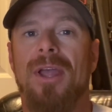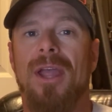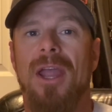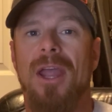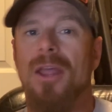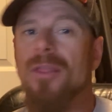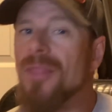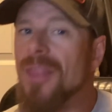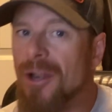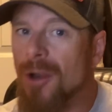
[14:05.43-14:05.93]

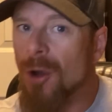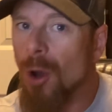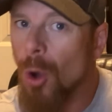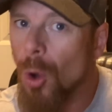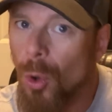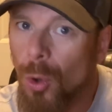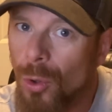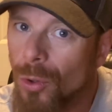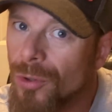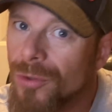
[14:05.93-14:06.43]
And then
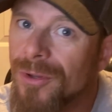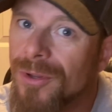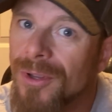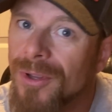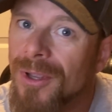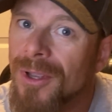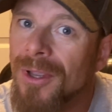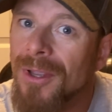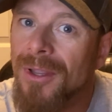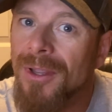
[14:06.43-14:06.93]
hold
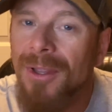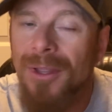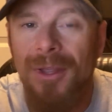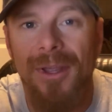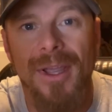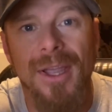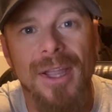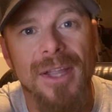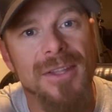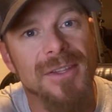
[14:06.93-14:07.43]

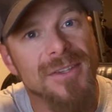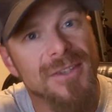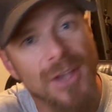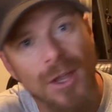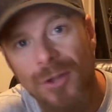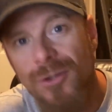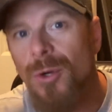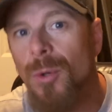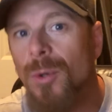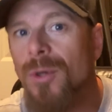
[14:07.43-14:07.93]
and
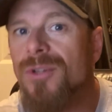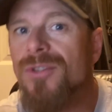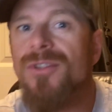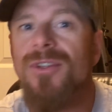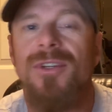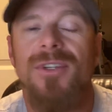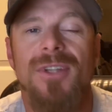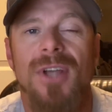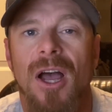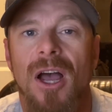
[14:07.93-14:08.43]
sell towards the
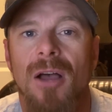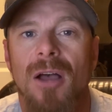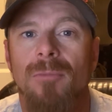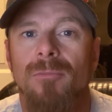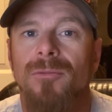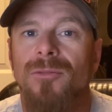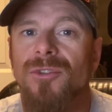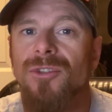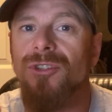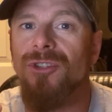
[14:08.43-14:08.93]
top.
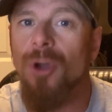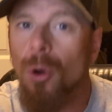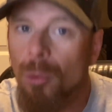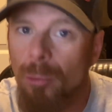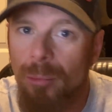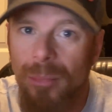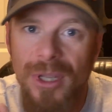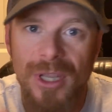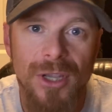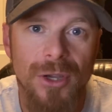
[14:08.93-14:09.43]

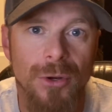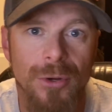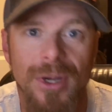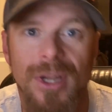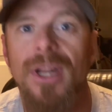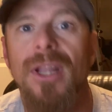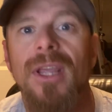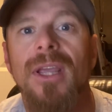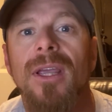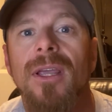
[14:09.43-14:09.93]
Don't be
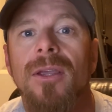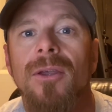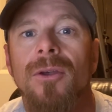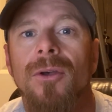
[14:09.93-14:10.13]
greedy.